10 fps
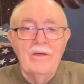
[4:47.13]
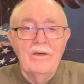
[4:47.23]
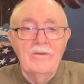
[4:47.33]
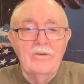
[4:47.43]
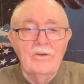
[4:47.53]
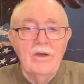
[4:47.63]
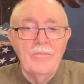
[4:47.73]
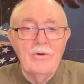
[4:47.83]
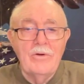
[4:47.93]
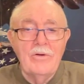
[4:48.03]
took up
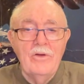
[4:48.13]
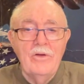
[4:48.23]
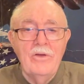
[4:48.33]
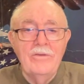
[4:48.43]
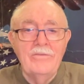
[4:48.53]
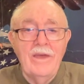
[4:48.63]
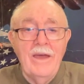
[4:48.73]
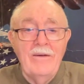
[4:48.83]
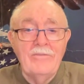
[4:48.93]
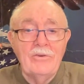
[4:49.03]
her cause
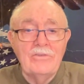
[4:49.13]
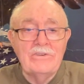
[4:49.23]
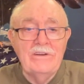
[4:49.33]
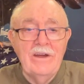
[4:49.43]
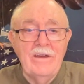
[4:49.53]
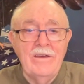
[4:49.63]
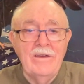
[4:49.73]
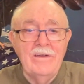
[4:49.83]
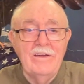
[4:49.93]
after she died